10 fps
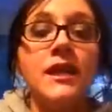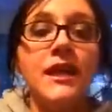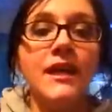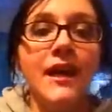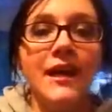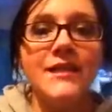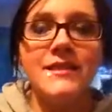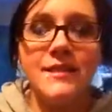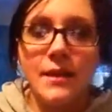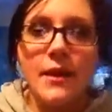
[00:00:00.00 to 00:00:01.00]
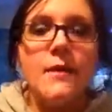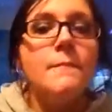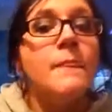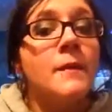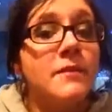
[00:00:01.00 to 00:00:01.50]
Hey guys,
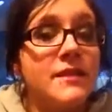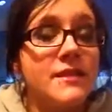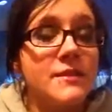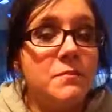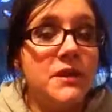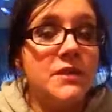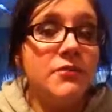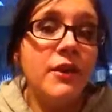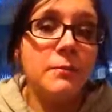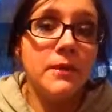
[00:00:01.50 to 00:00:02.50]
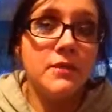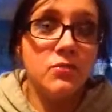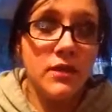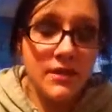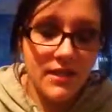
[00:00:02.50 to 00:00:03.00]
Mrs. B's Vaping
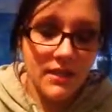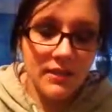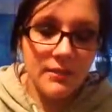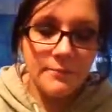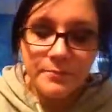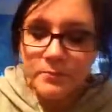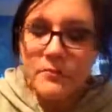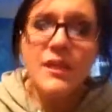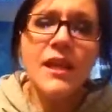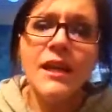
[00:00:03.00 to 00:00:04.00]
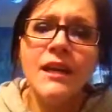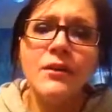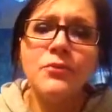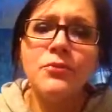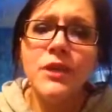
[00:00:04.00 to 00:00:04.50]
Sweets here, and I
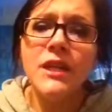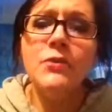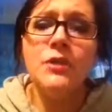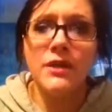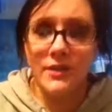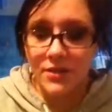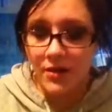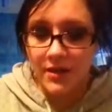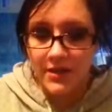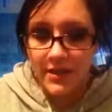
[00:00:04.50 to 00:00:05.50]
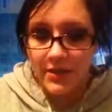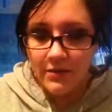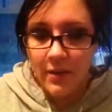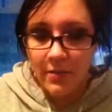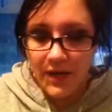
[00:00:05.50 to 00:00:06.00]
really wanted to talk to
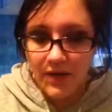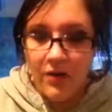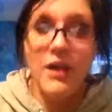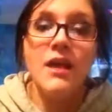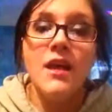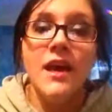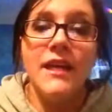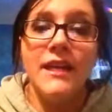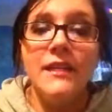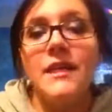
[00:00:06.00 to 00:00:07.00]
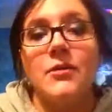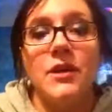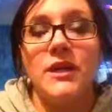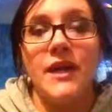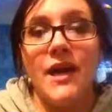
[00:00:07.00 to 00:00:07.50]
you about an
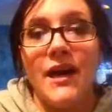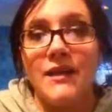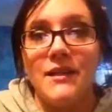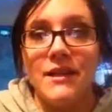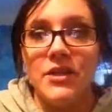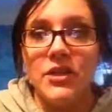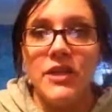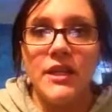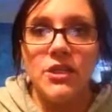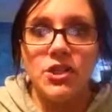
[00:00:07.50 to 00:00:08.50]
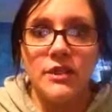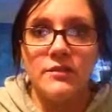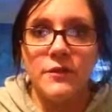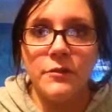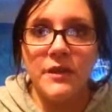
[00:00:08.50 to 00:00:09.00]
e-liquid that I literally
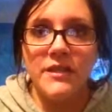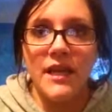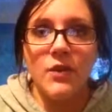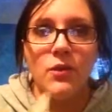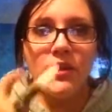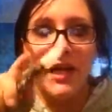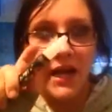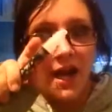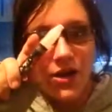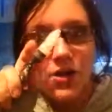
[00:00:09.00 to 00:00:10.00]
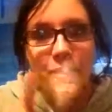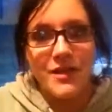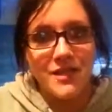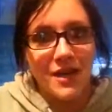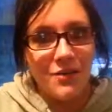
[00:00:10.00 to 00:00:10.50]
just filled my tank with. Like, I know I
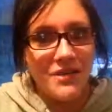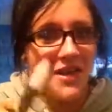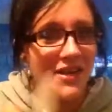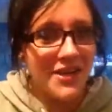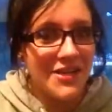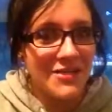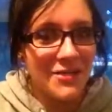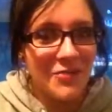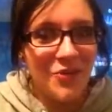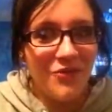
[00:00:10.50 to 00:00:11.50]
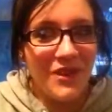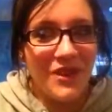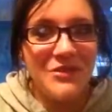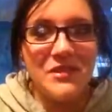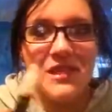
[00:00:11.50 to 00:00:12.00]
said I wasn't going to do any more
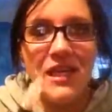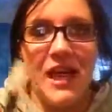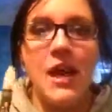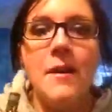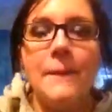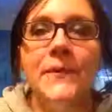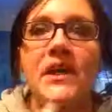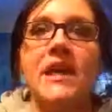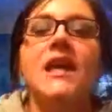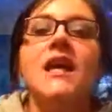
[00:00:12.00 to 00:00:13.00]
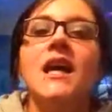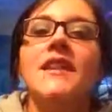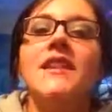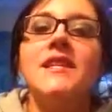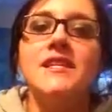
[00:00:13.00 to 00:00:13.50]
videos today, but
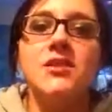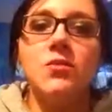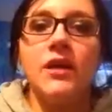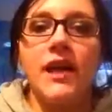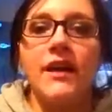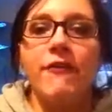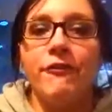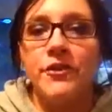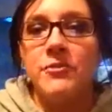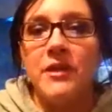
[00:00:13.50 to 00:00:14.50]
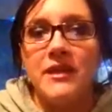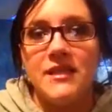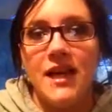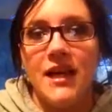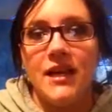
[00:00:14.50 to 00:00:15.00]
this one I filled my
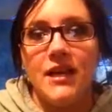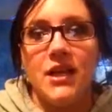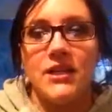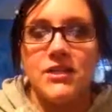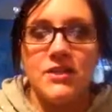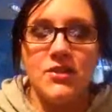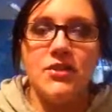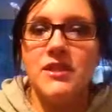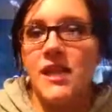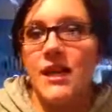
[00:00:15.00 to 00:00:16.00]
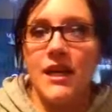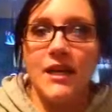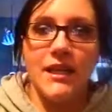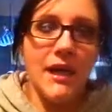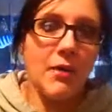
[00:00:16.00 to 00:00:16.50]
tank as soon as I
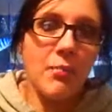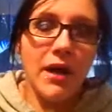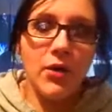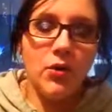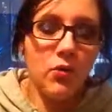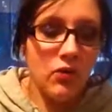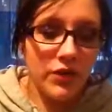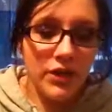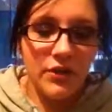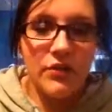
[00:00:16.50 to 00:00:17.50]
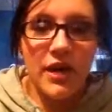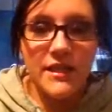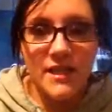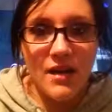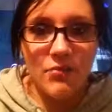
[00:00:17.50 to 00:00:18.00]
got like my whole,
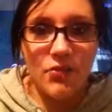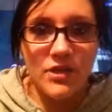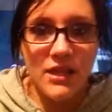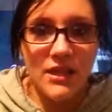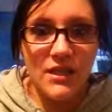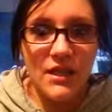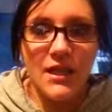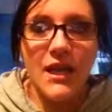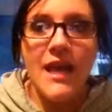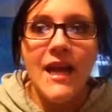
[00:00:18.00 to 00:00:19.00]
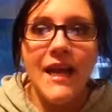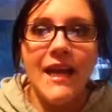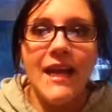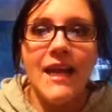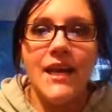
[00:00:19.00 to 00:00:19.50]
nighttime routine done,
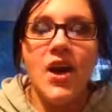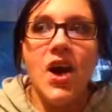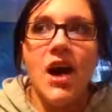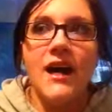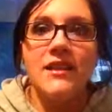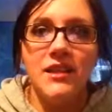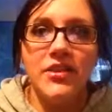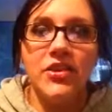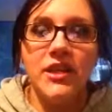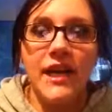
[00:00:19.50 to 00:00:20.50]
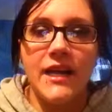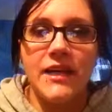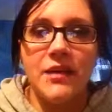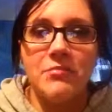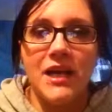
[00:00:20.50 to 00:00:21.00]
and I literally had
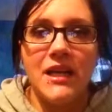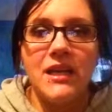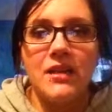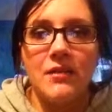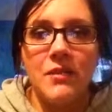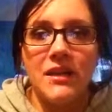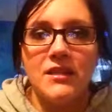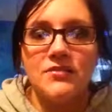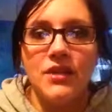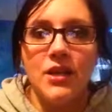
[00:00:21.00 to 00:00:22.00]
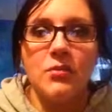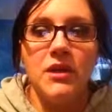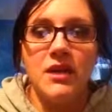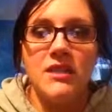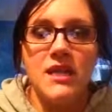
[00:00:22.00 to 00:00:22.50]
to come back in here and make this video
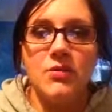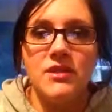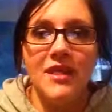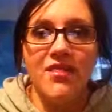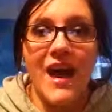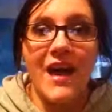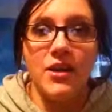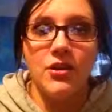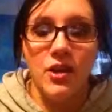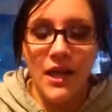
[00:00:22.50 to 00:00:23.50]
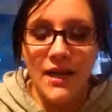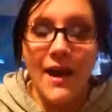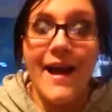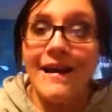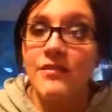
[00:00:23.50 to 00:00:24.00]
because it was that good. And
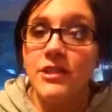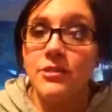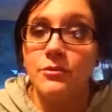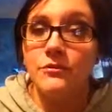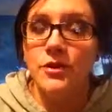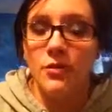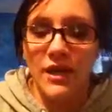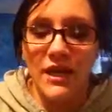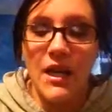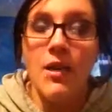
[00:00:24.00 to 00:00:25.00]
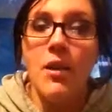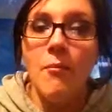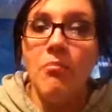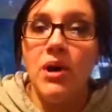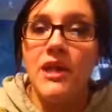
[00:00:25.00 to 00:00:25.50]
I haven't done a review on it yet,
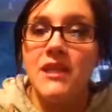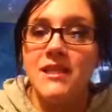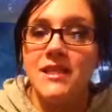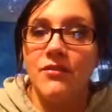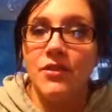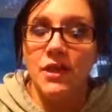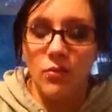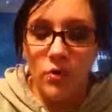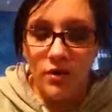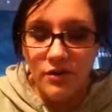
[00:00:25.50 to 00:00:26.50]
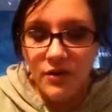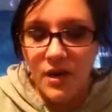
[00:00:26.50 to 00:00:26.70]
but it is definitely worth